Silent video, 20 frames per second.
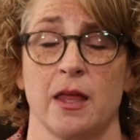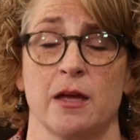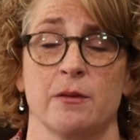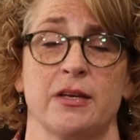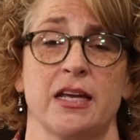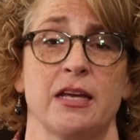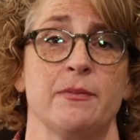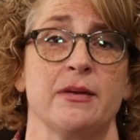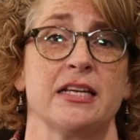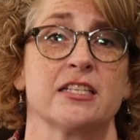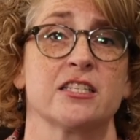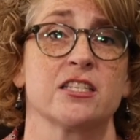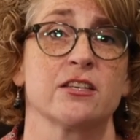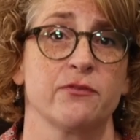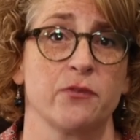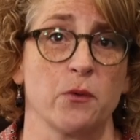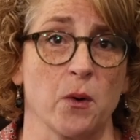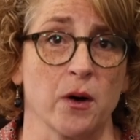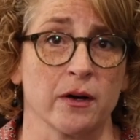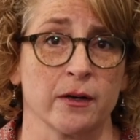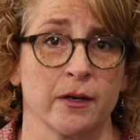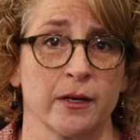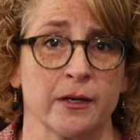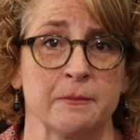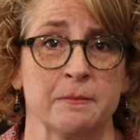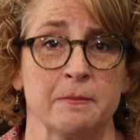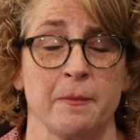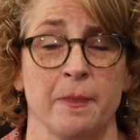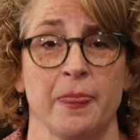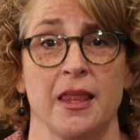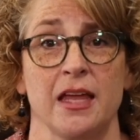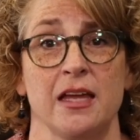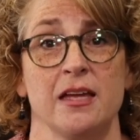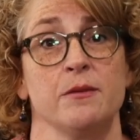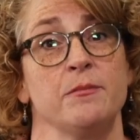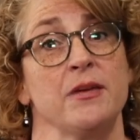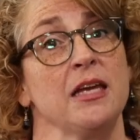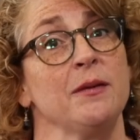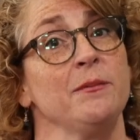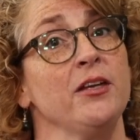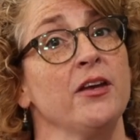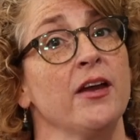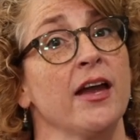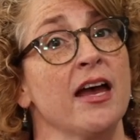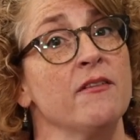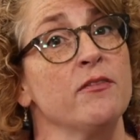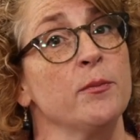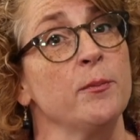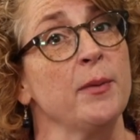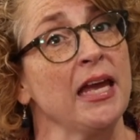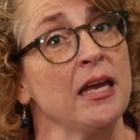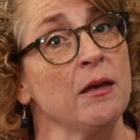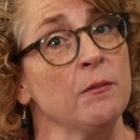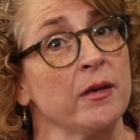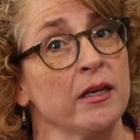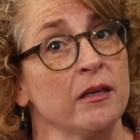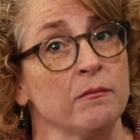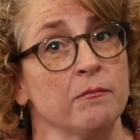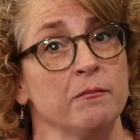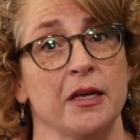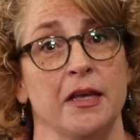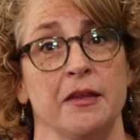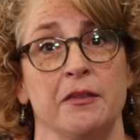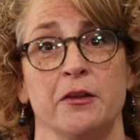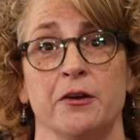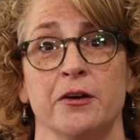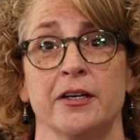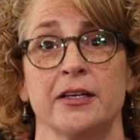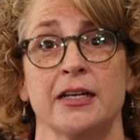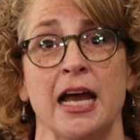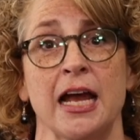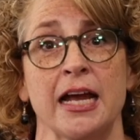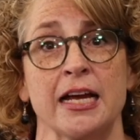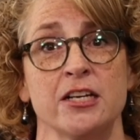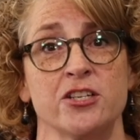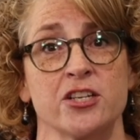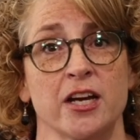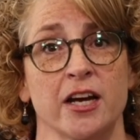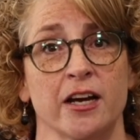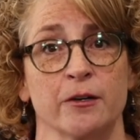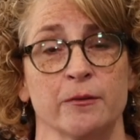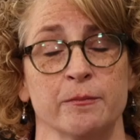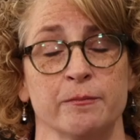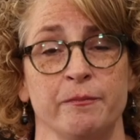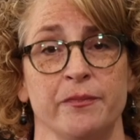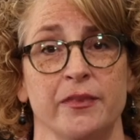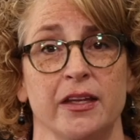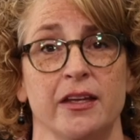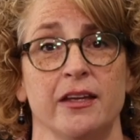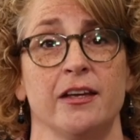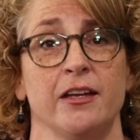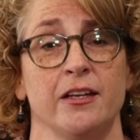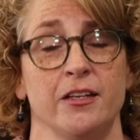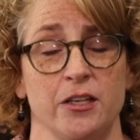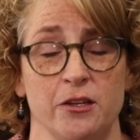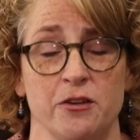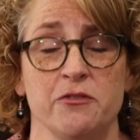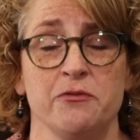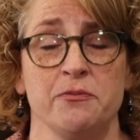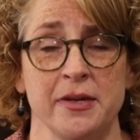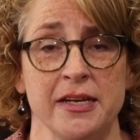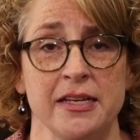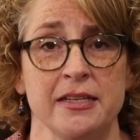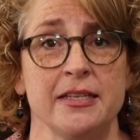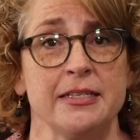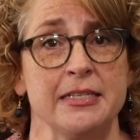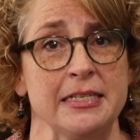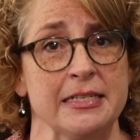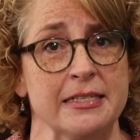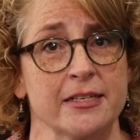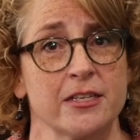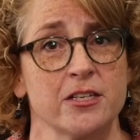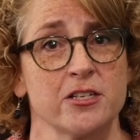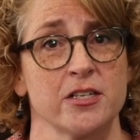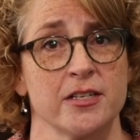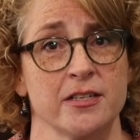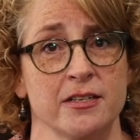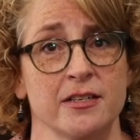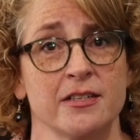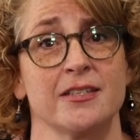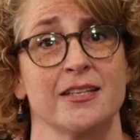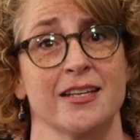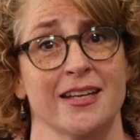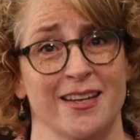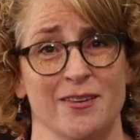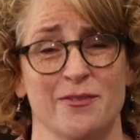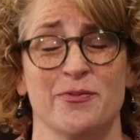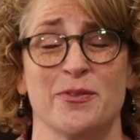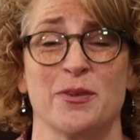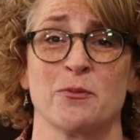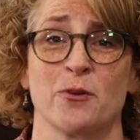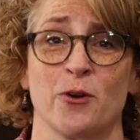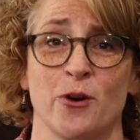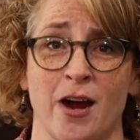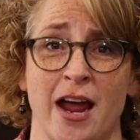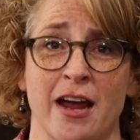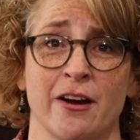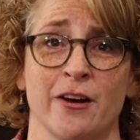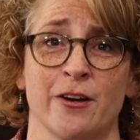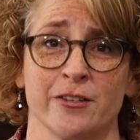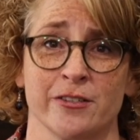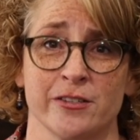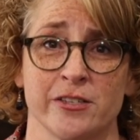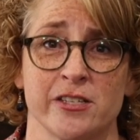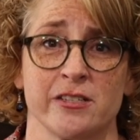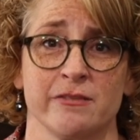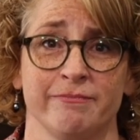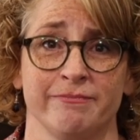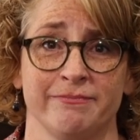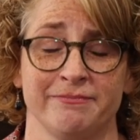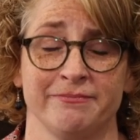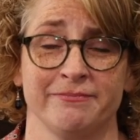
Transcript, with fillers: Maybe it's a fork. Maybe you have a baby and they're in a high chair and you've made the decision to give them crackers.